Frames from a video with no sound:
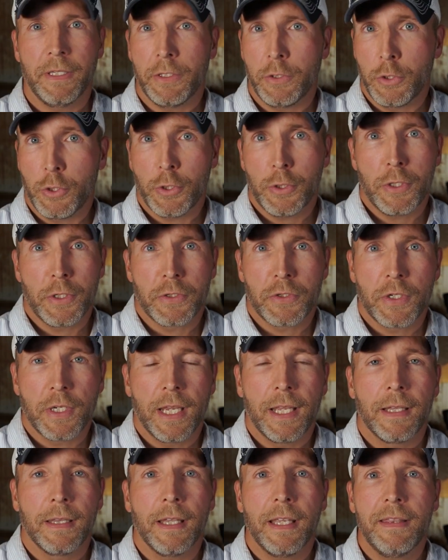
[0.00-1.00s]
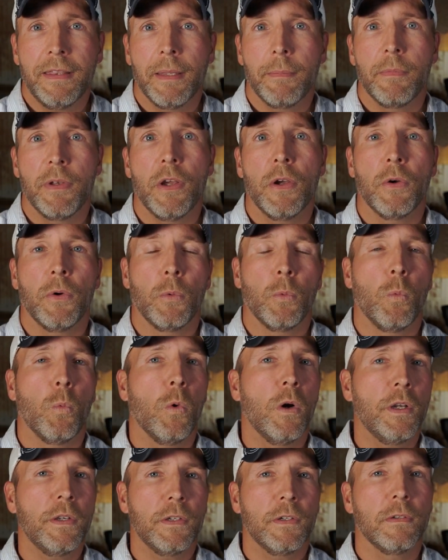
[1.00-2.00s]
at church, and let them know
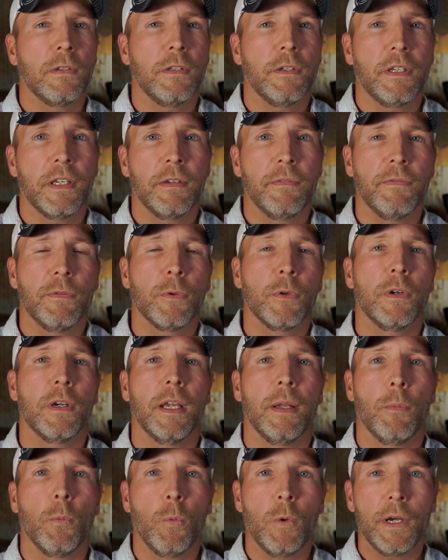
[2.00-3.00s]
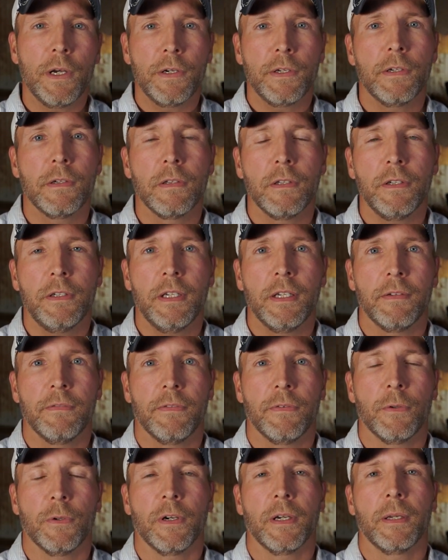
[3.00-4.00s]
what you're looking for and where you're looking for